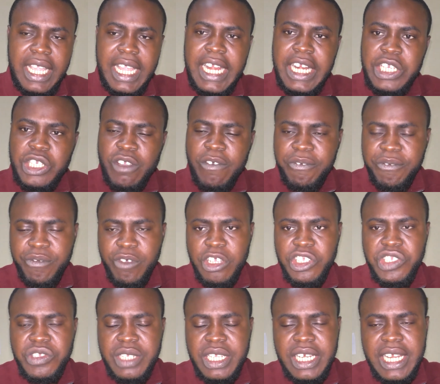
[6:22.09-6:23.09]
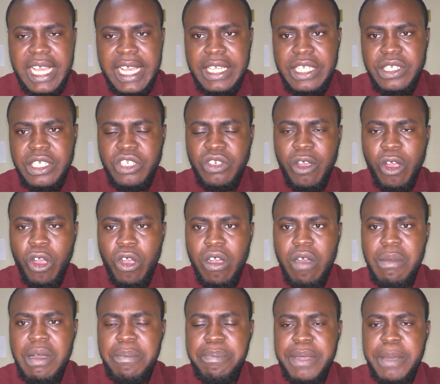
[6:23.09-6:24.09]
It is unfortunate that
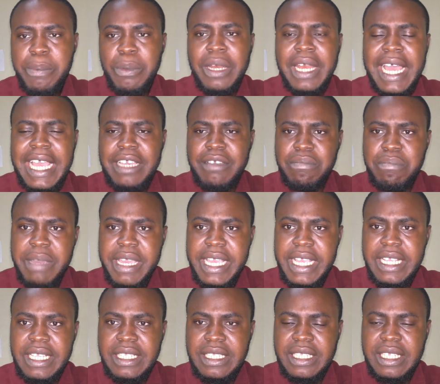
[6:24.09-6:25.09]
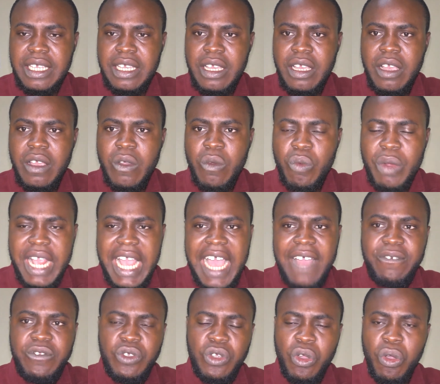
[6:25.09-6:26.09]
common people like me, we
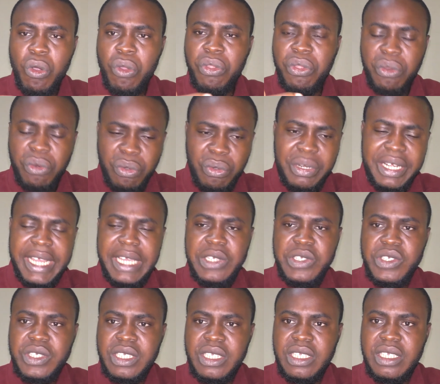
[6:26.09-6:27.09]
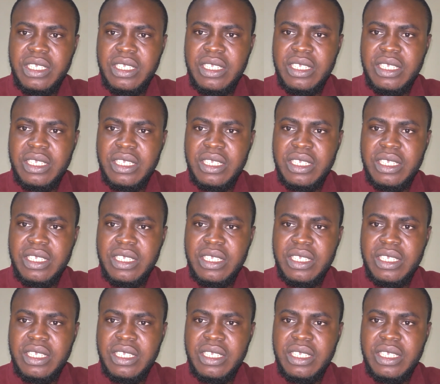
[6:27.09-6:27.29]
have to go through this.